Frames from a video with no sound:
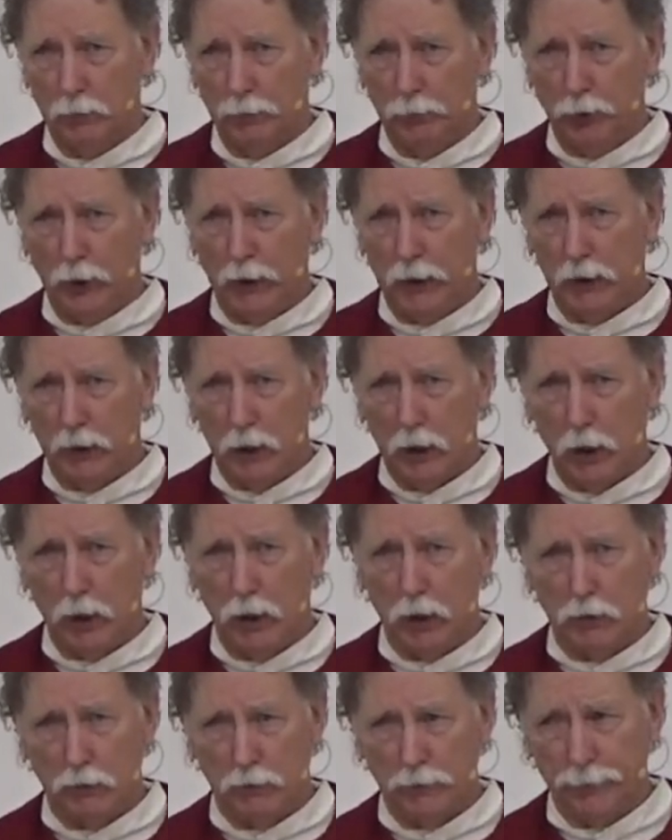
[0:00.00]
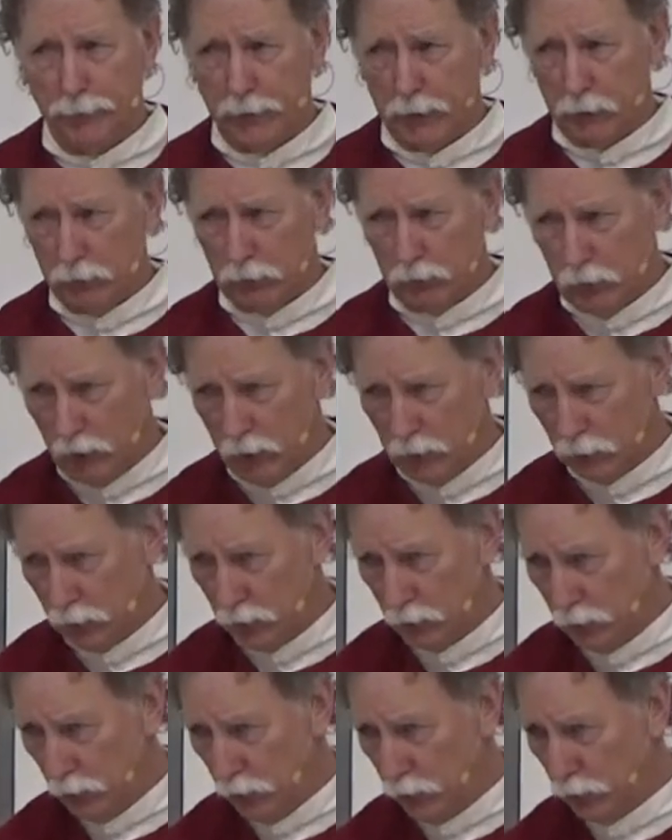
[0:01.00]
putting on the federal
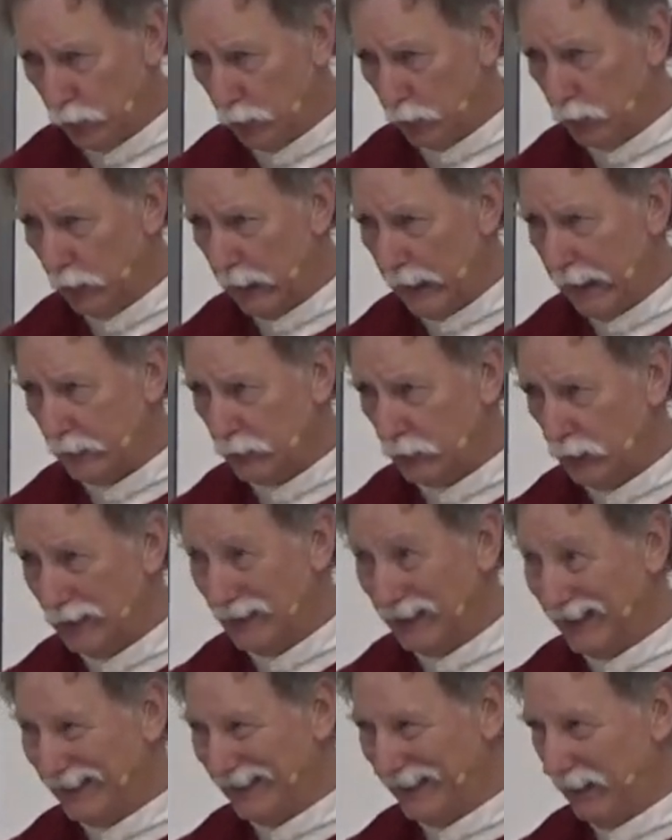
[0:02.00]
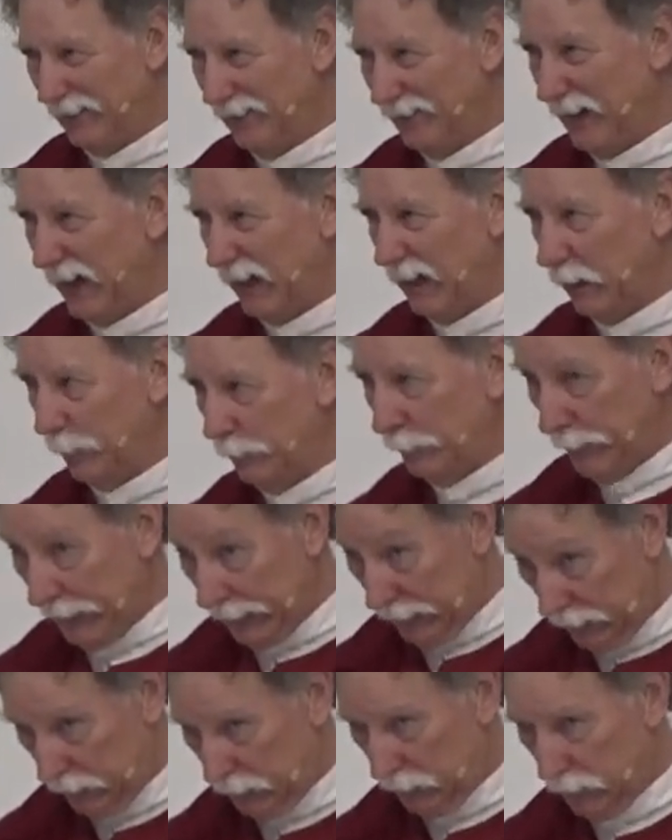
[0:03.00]
constitution classes is
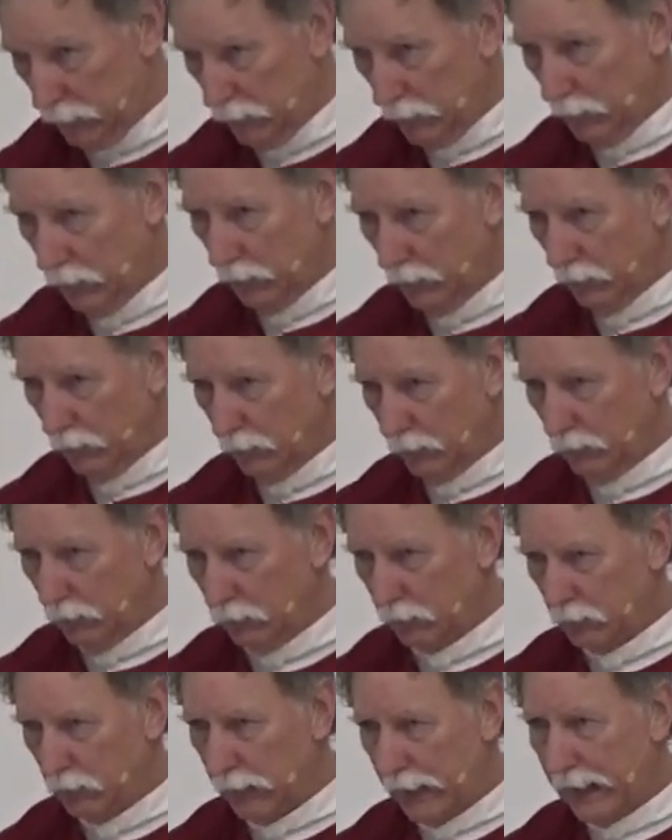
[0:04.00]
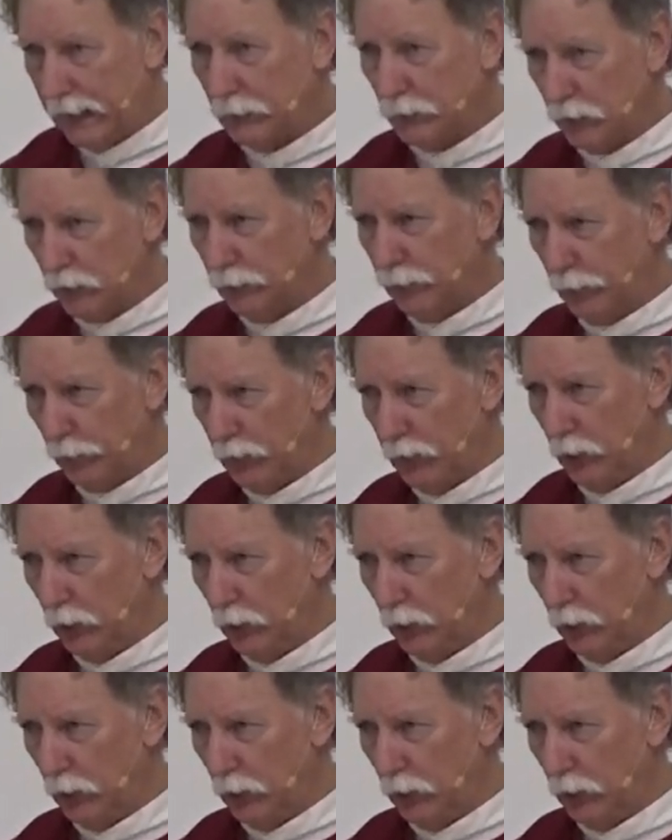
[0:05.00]
developing classes for the